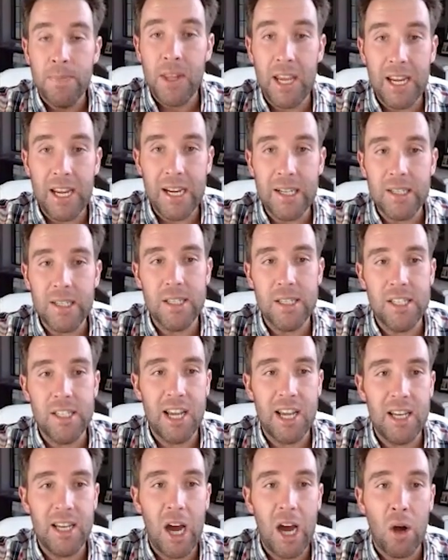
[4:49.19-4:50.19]
and to
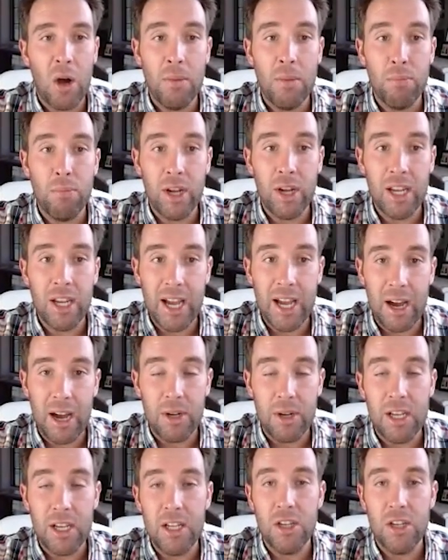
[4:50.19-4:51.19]
stand out and break
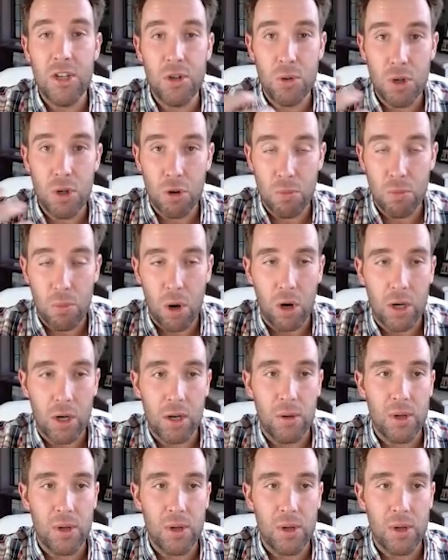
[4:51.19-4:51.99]
out into your market.